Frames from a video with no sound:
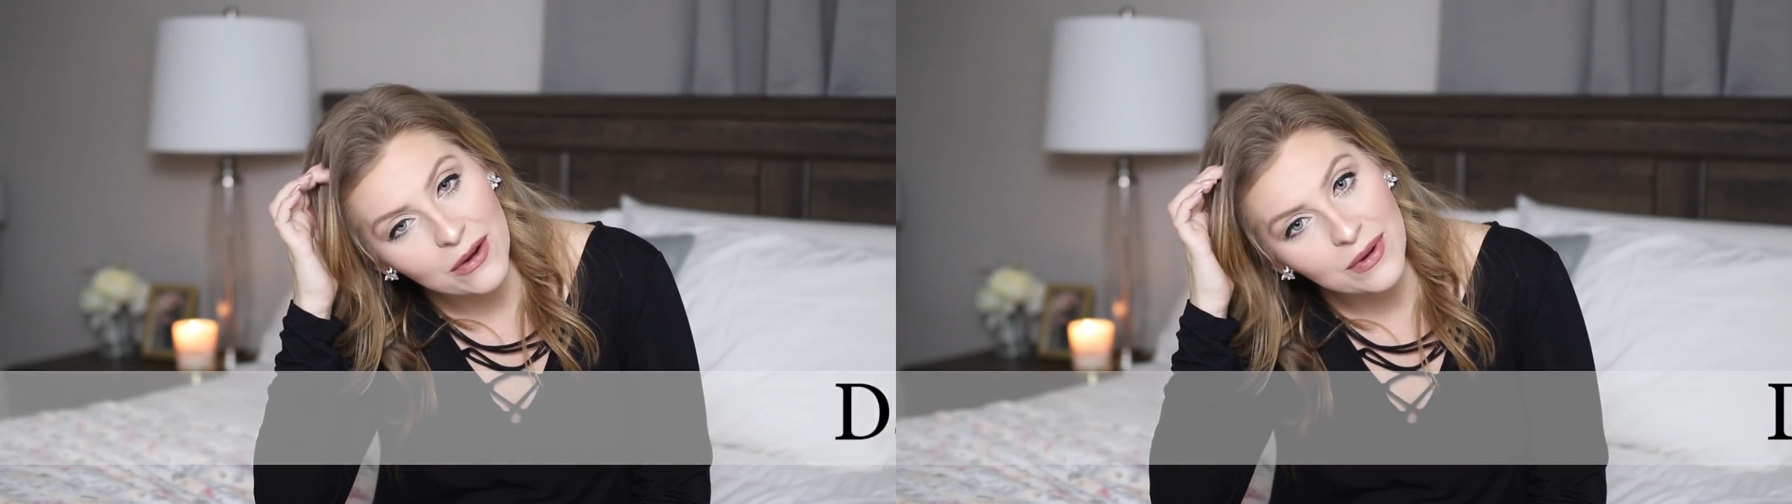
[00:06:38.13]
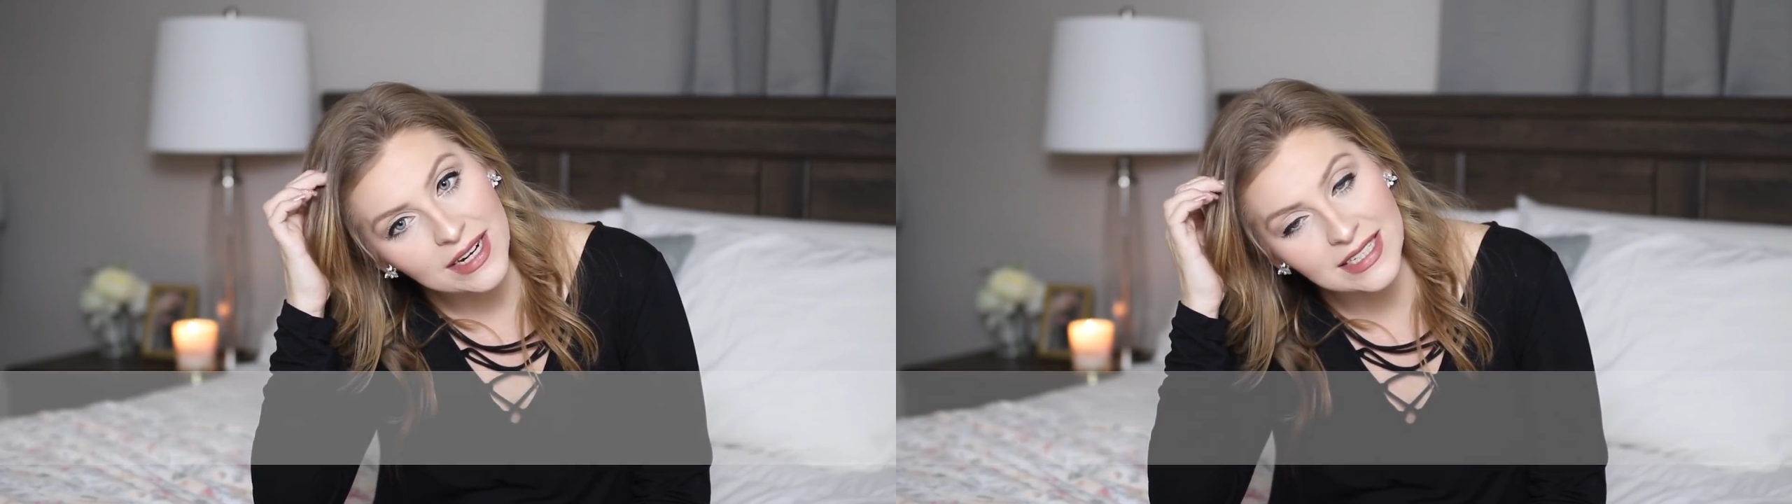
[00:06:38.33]

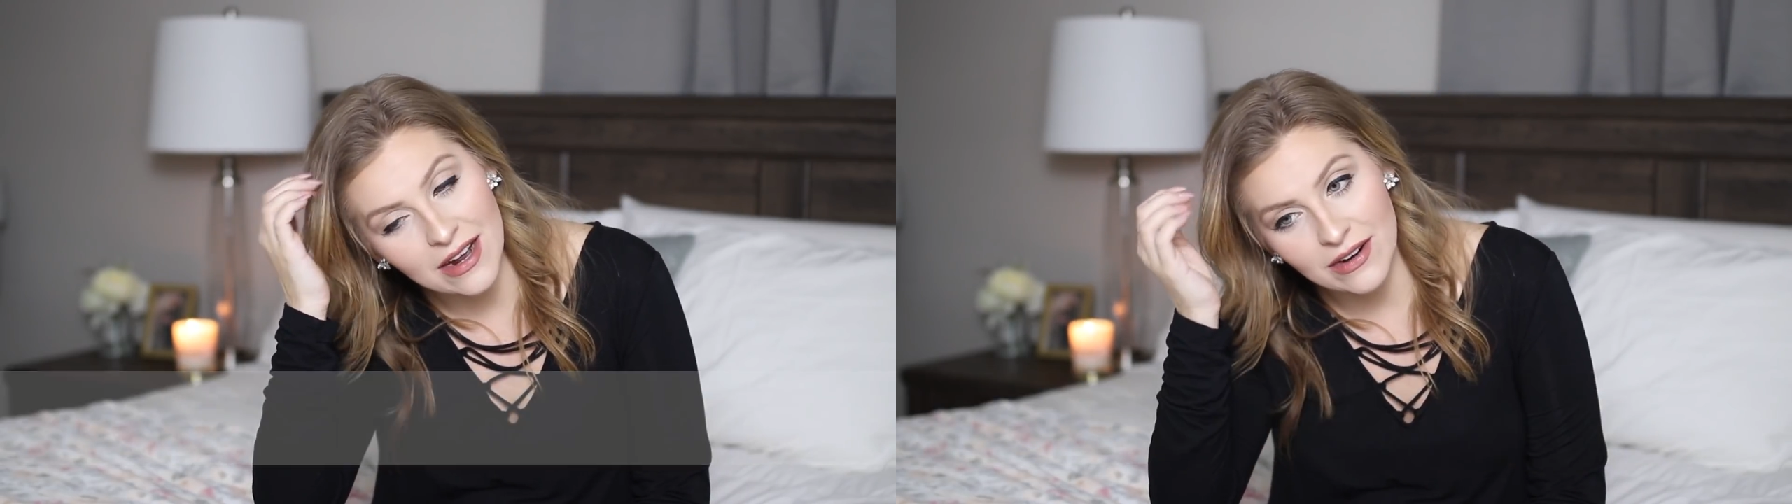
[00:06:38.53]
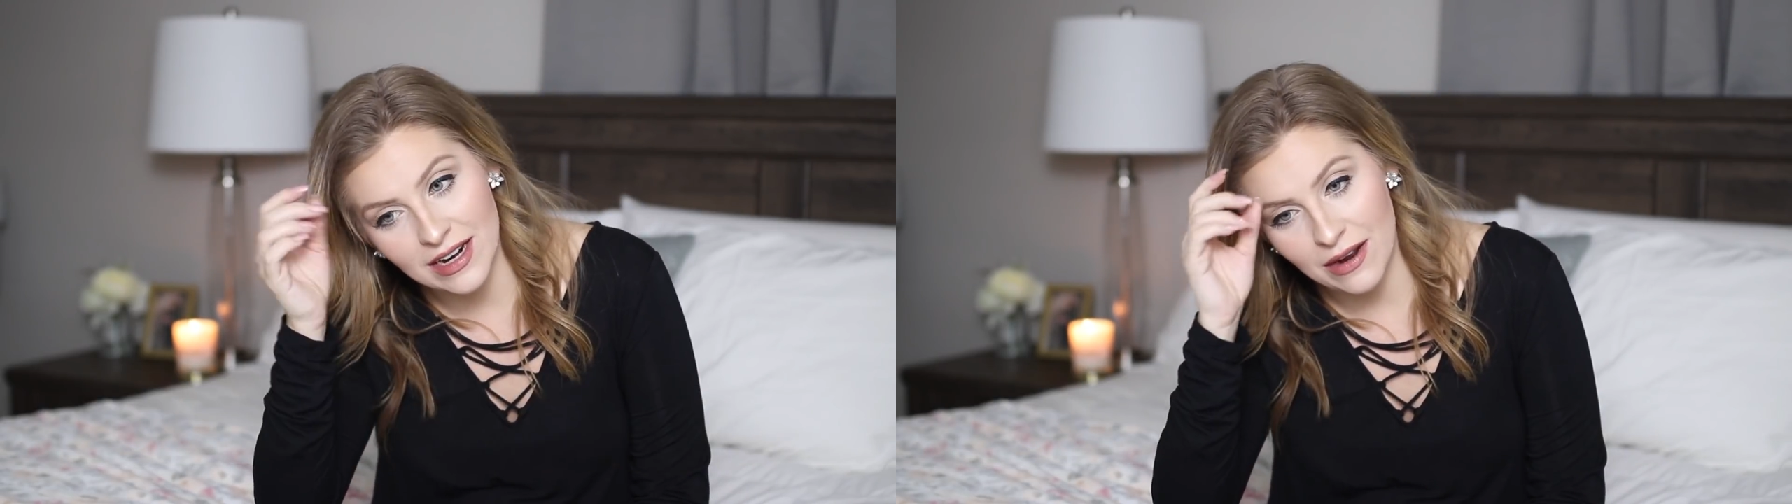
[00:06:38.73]
written
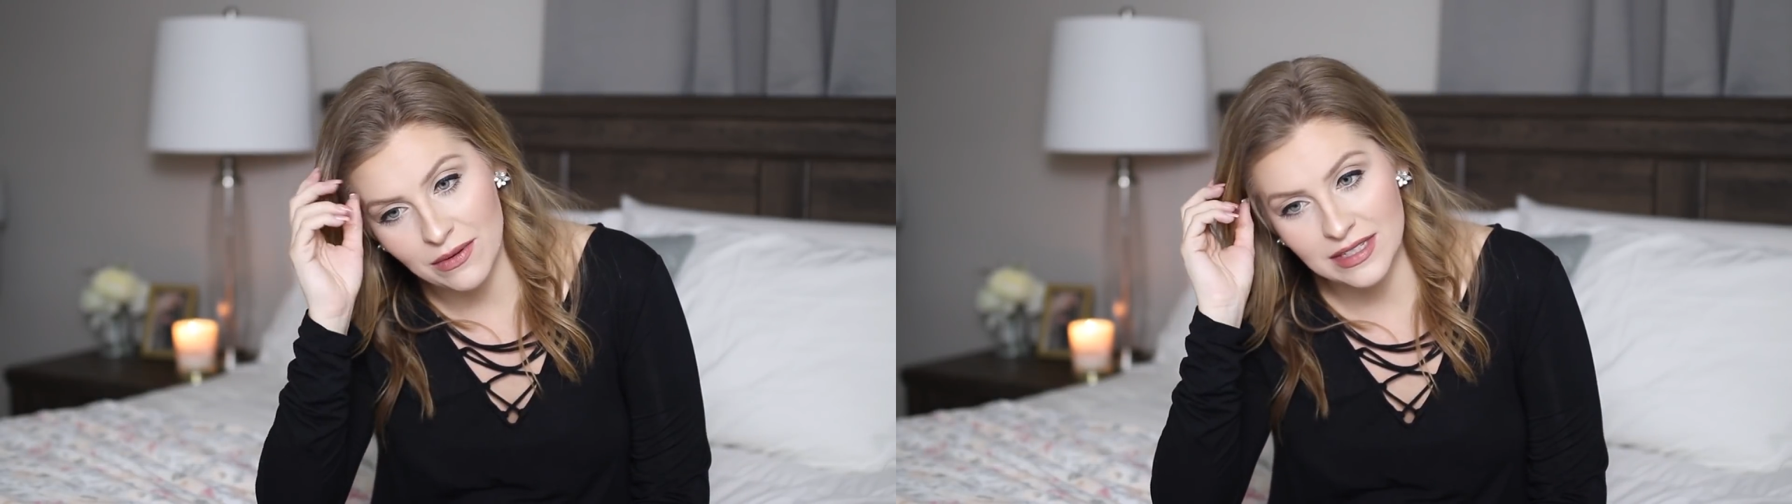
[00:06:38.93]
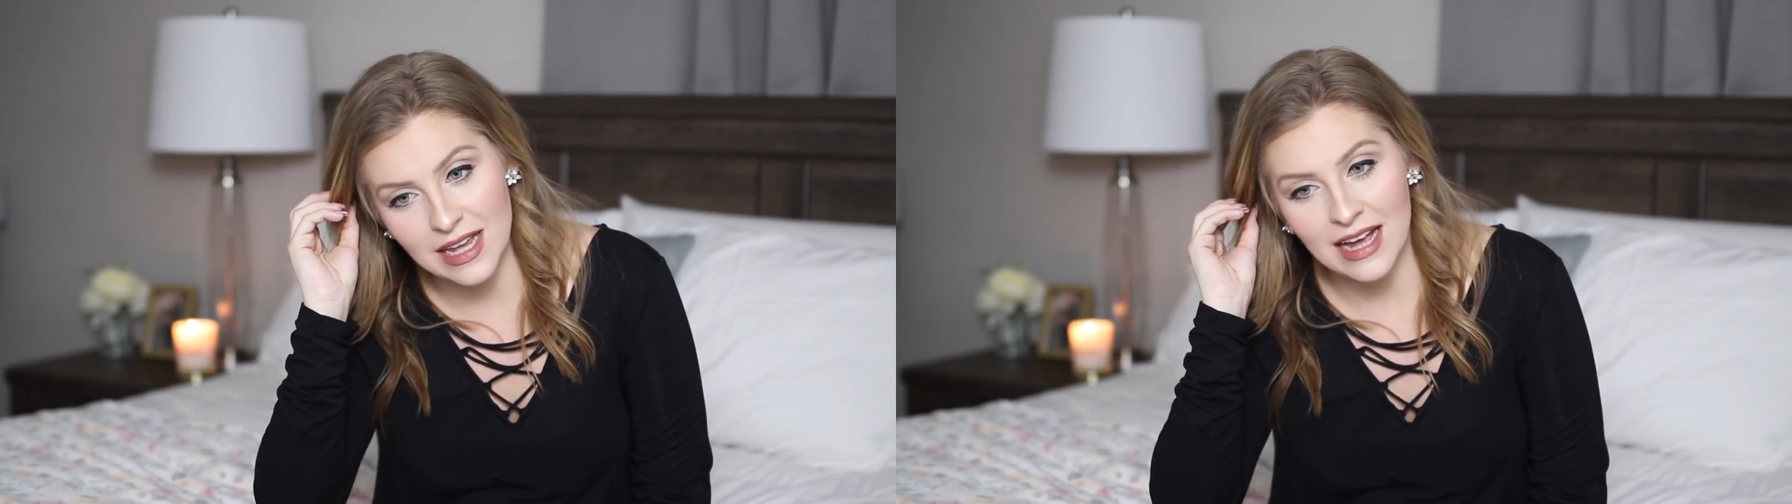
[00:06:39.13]
down and I
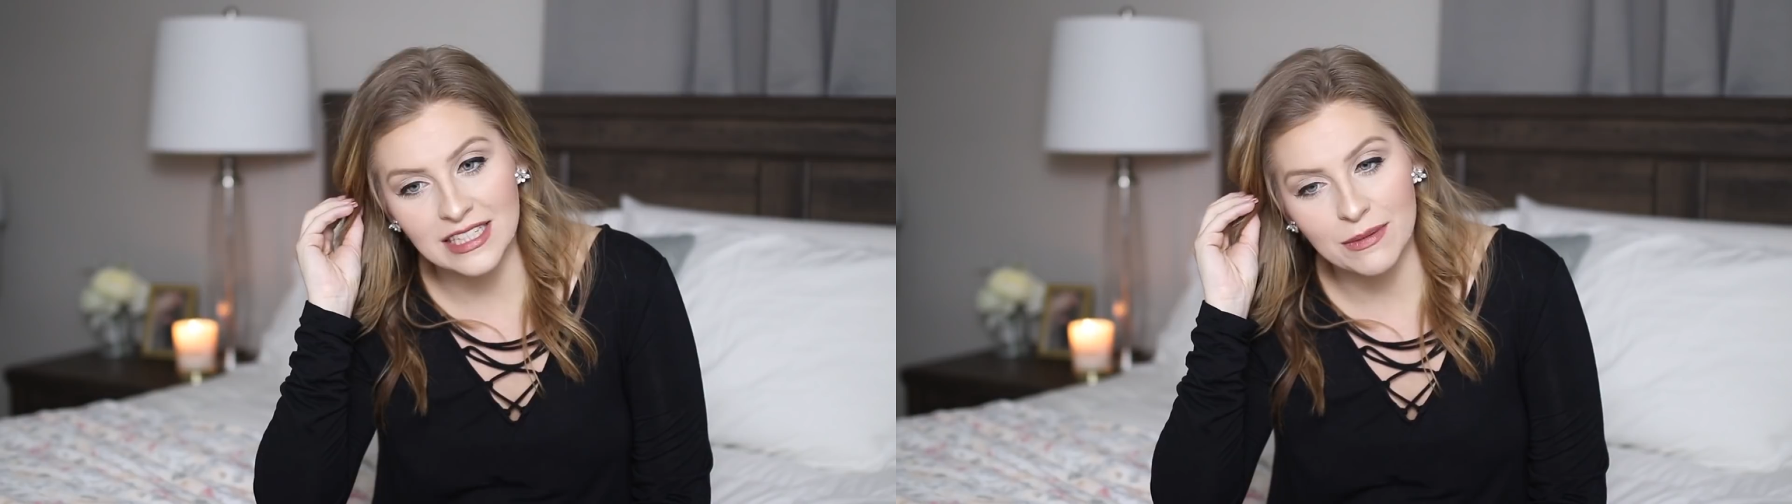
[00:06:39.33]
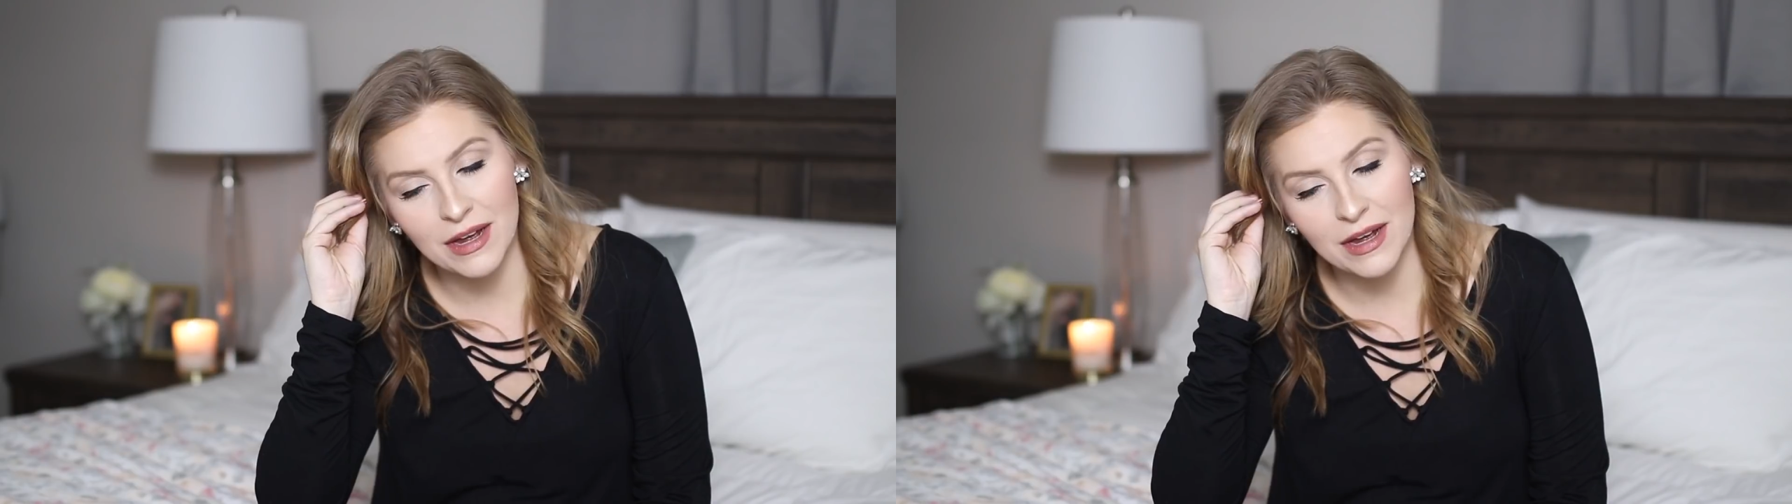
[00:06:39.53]
was asking